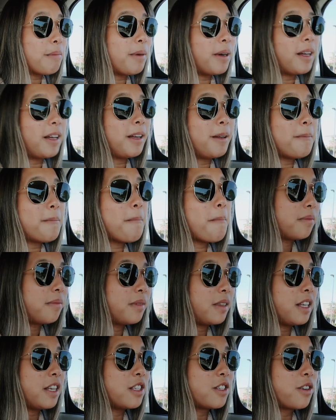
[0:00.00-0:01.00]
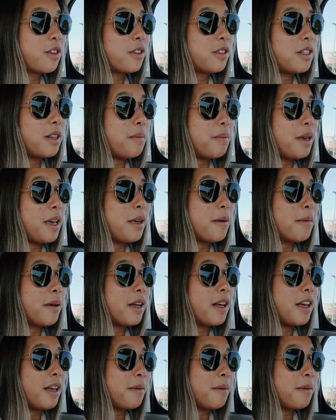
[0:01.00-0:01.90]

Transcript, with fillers: but these girls named Emma